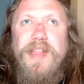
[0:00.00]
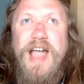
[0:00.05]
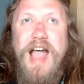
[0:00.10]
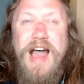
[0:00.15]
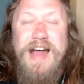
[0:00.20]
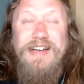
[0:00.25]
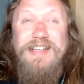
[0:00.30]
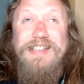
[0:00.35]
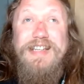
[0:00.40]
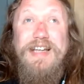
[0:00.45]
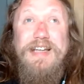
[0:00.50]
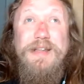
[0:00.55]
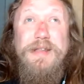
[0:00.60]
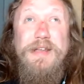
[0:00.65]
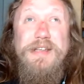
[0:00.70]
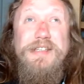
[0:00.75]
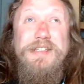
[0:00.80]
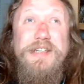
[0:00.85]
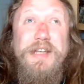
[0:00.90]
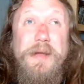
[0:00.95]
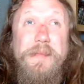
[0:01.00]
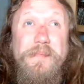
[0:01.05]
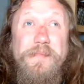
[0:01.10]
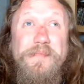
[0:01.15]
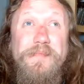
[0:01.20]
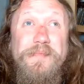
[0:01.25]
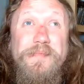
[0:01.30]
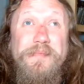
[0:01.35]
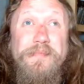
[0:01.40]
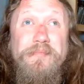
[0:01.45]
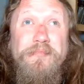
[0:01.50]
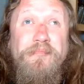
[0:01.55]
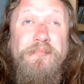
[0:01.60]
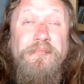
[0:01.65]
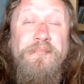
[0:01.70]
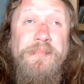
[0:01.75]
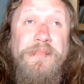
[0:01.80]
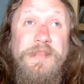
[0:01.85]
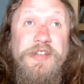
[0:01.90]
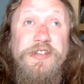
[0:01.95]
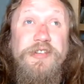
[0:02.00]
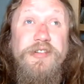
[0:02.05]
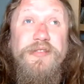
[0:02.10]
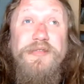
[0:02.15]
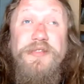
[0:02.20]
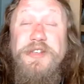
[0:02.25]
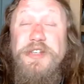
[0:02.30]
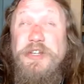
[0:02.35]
And it's like this sort of